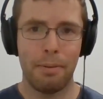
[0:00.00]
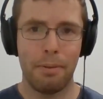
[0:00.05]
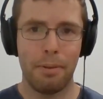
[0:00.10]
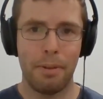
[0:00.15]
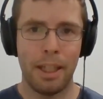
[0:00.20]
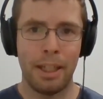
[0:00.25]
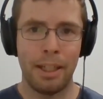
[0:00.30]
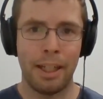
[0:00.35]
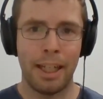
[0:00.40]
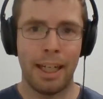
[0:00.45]

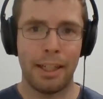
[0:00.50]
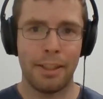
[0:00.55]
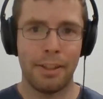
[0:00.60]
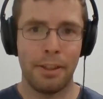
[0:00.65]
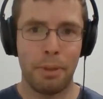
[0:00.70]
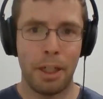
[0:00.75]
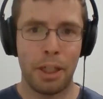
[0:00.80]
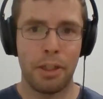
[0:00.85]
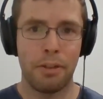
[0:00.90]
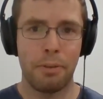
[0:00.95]
in
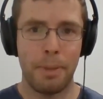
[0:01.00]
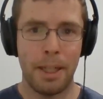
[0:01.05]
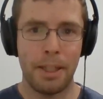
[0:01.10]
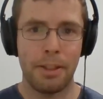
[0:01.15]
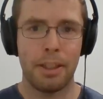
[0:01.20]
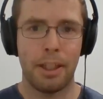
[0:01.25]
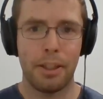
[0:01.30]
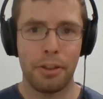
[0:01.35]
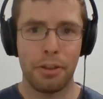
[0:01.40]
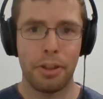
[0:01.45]
galaxy redshift space
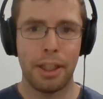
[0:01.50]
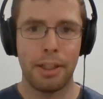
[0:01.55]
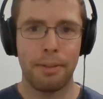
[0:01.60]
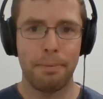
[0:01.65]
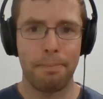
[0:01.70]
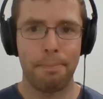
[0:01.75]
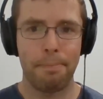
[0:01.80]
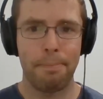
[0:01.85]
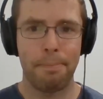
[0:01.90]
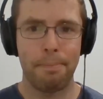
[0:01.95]
clustering.
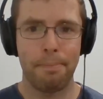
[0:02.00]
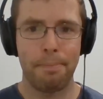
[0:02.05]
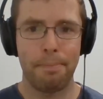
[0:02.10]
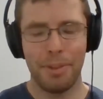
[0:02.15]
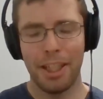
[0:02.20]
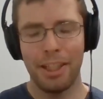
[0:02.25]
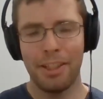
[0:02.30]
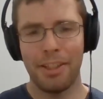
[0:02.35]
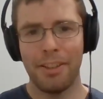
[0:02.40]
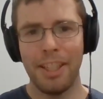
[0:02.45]

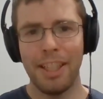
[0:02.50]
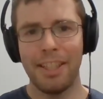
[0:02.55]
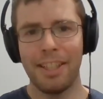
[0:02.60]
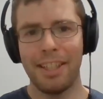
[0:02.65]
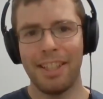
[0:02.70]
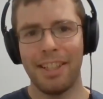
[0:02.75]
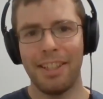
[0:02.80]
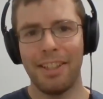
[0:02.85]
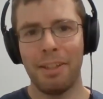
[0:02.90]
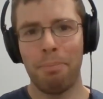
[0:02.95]
You can see
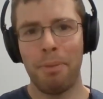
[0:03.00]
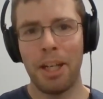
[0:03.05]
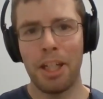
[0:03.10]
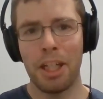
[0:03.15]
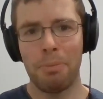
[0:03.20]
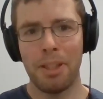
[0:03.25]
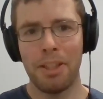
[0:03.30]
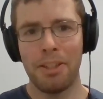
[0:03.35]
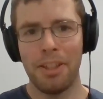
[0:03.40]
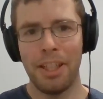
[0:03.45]
the
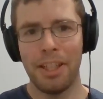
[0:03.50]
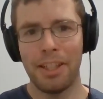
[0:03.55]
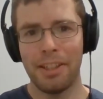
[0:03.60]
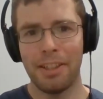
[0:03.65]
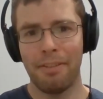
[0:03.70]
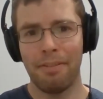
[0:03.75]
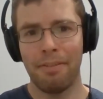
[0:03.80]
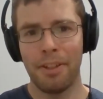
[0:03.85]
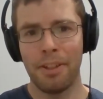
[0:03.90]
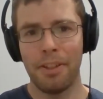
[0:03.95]
measurements
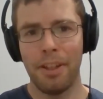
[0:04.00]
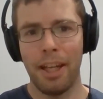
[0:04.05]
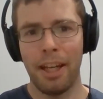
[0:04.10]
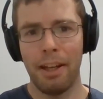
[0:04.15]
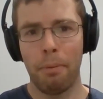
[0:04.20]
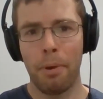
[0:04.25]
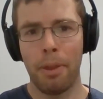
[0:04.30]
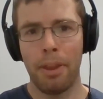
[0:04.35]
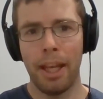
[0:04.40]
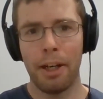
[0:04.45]
here
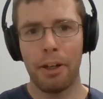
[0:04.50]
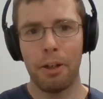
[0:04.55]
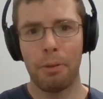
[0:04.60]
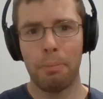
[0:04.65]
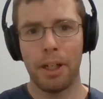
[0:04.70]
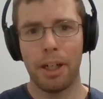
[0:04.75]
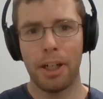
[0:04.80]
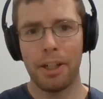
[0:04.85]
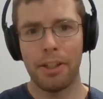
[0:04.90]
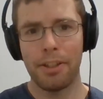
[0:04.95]
with arrow
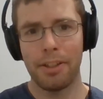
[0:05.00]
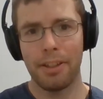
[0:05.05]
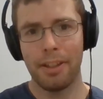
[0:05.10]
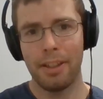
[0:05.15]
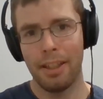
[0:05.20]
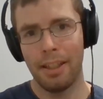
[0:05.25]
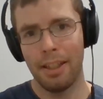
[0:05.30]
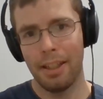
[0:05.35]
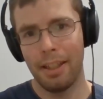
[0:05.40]
bars,